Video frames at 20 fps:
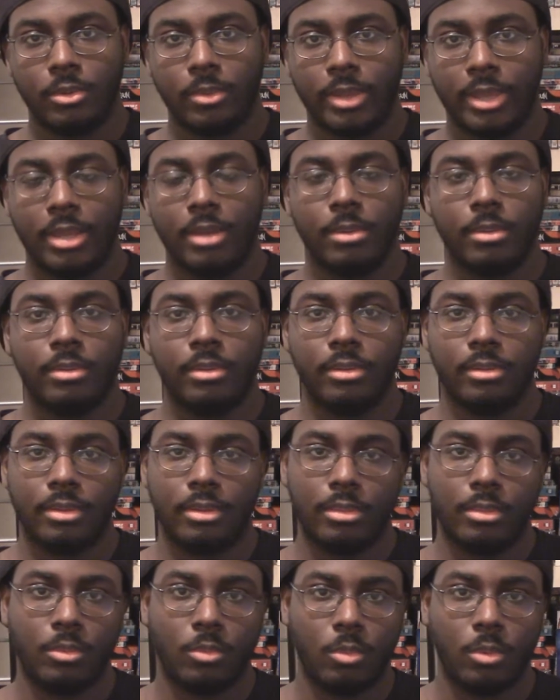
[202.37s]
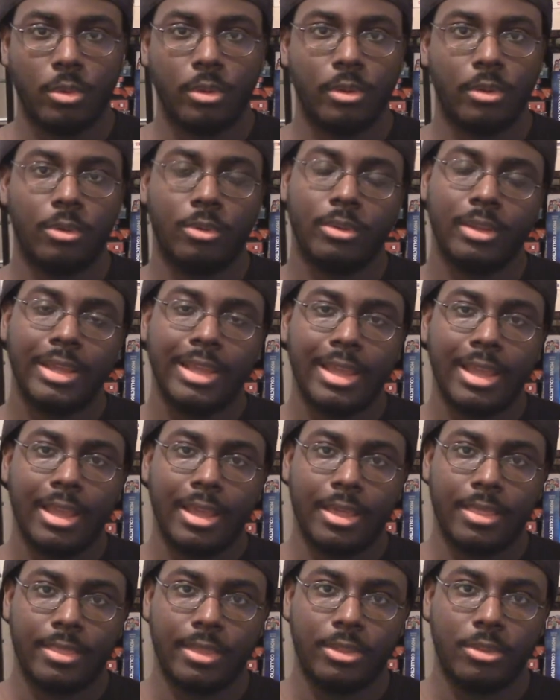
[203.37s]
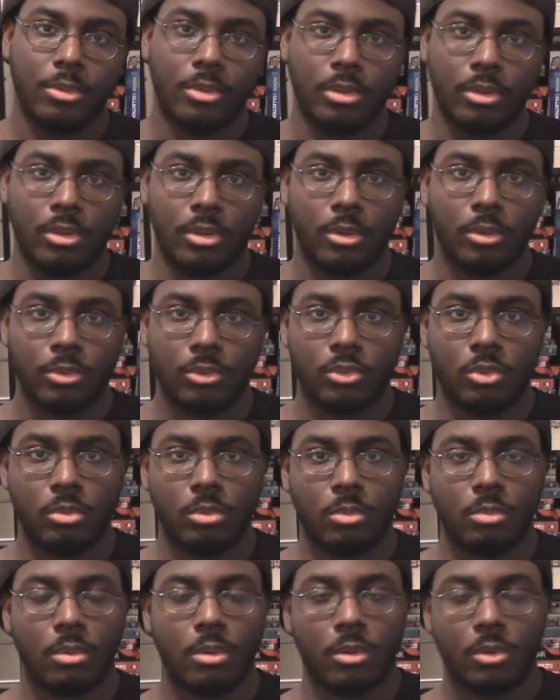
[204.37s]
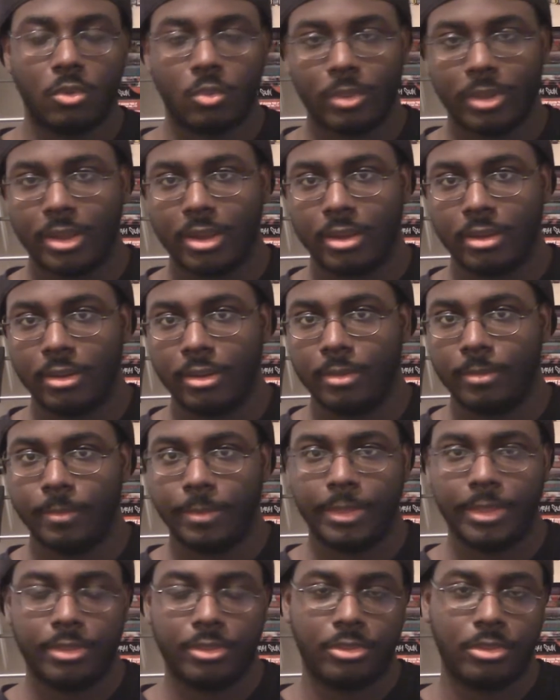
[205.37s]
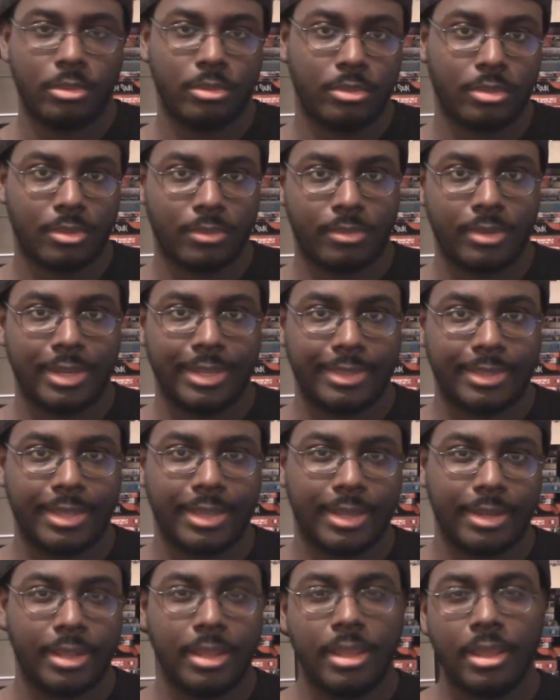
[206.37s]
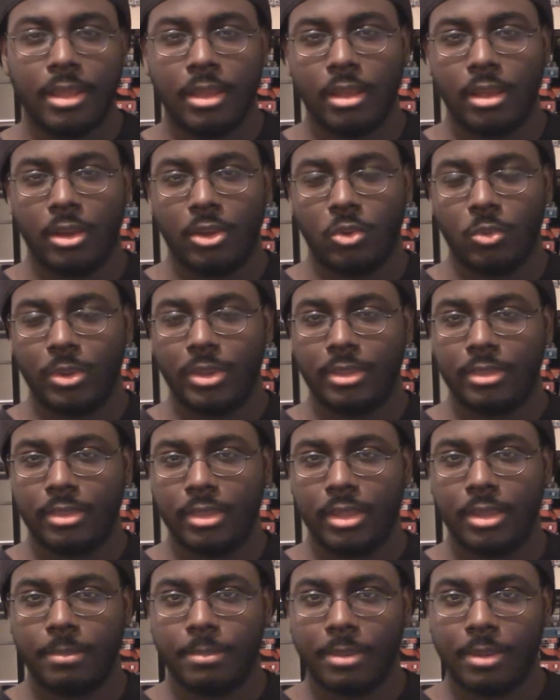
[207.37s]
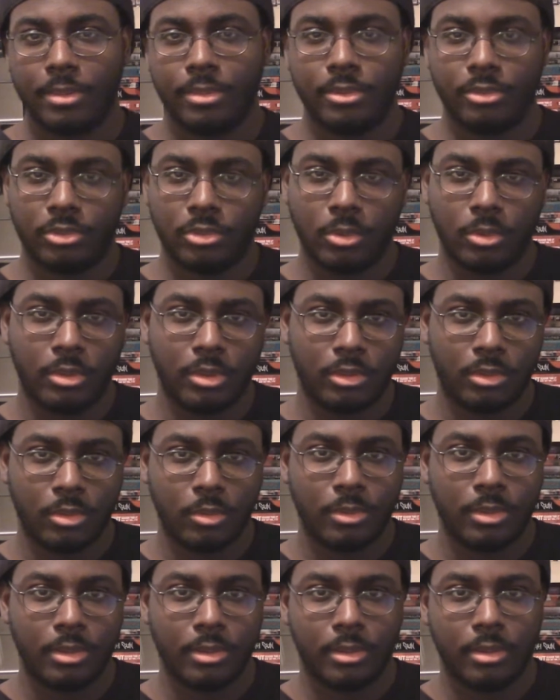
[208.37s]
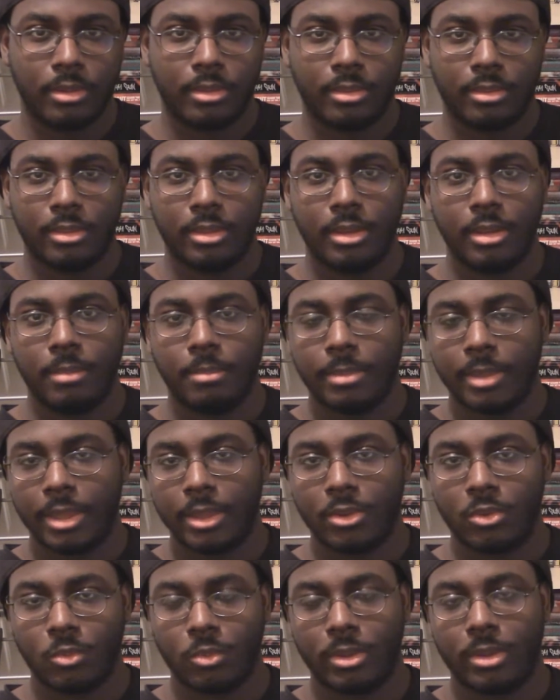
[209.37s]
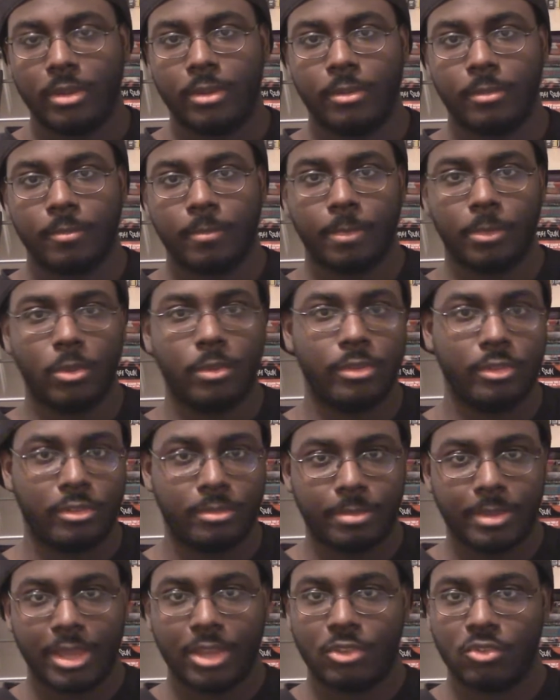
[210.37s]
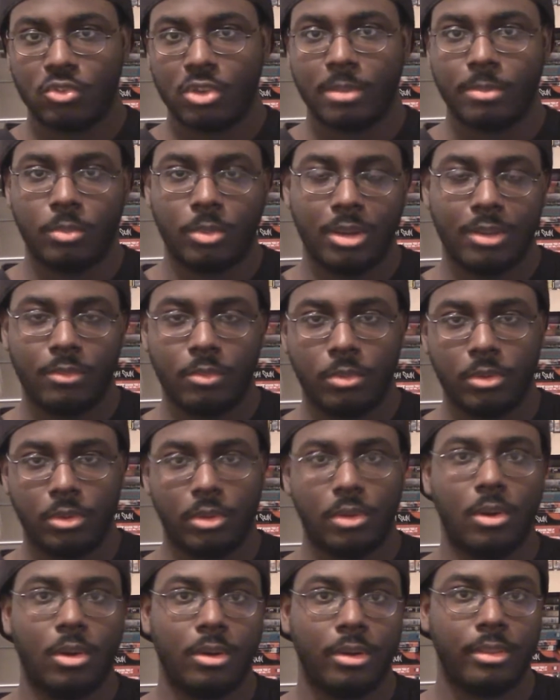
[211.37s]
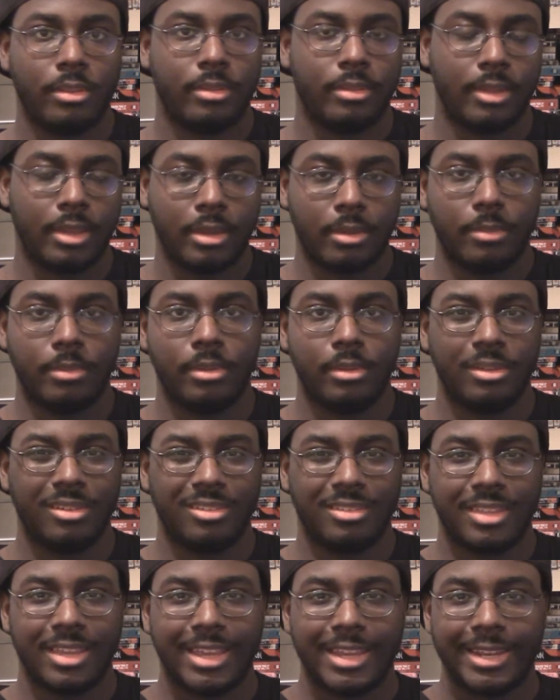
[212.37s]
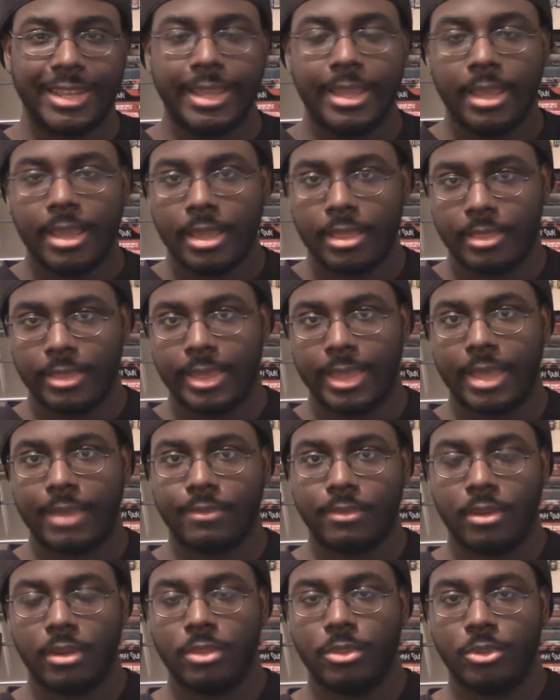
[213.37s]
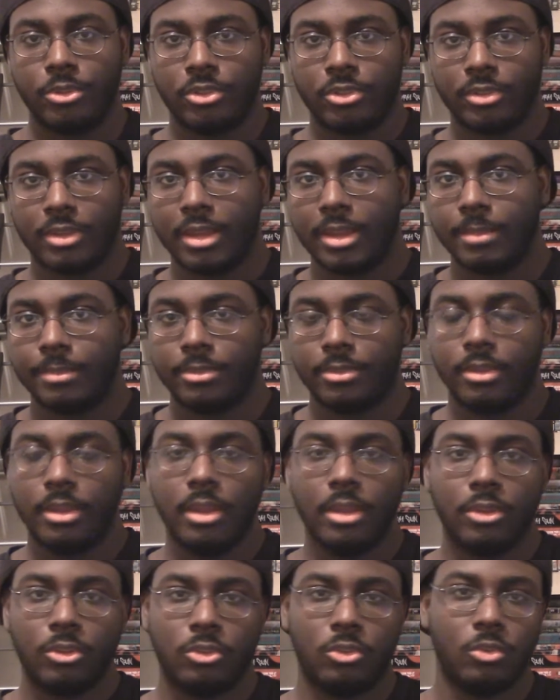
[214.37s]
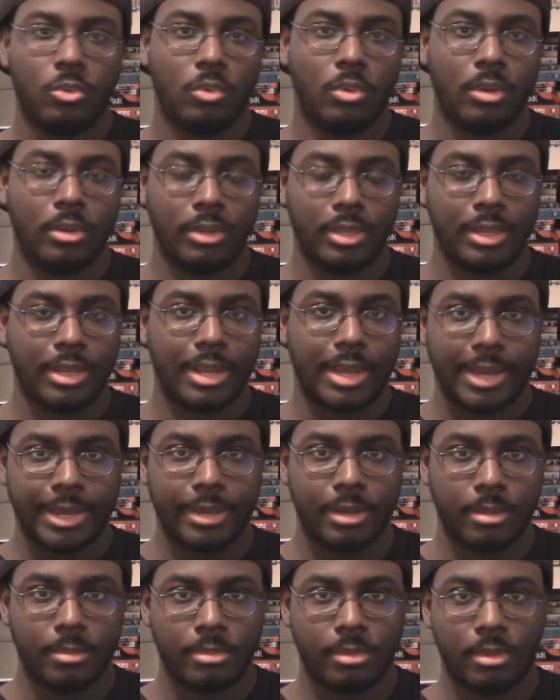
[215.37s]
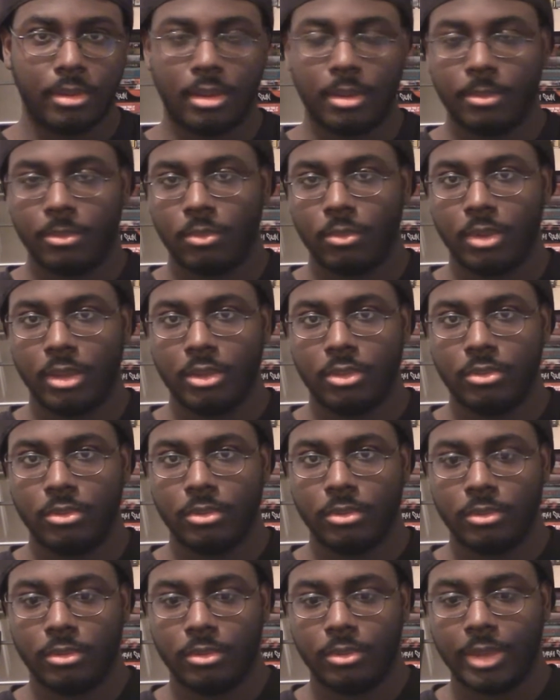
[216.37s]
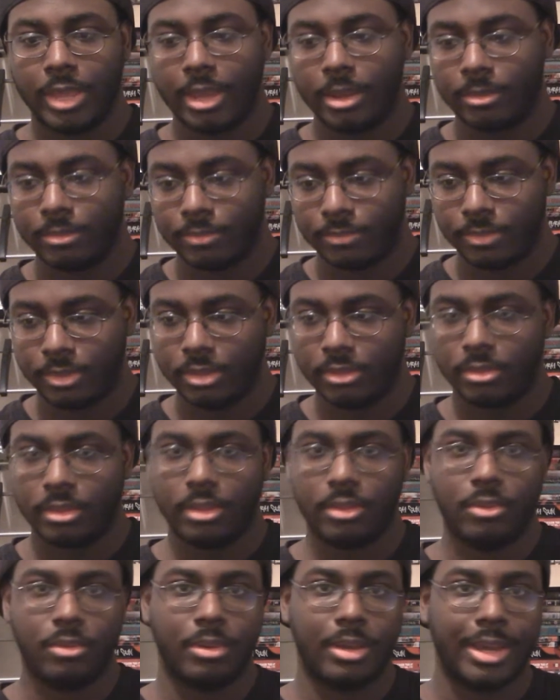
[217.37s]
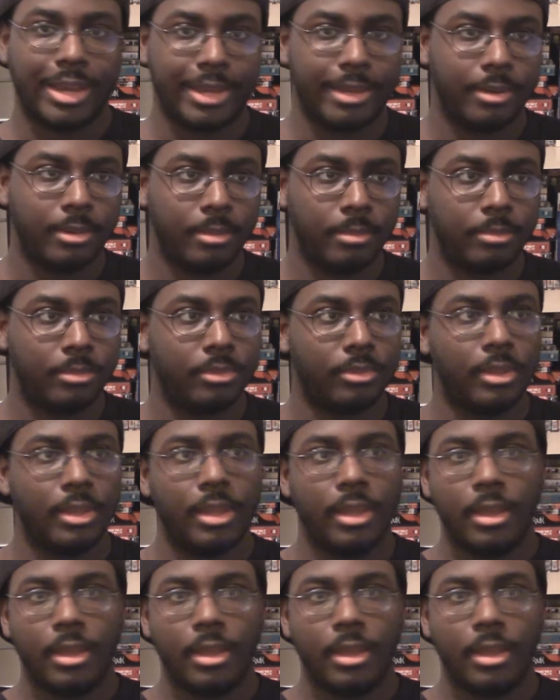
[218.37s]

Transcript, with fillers: areas in the world that you can go to and walk around and stuff like that. A great thing about this Toki Toki city background, or this backdrop, whatever you want to call it, this area, is that they have other shops to get items and upgrade your outfits and your items.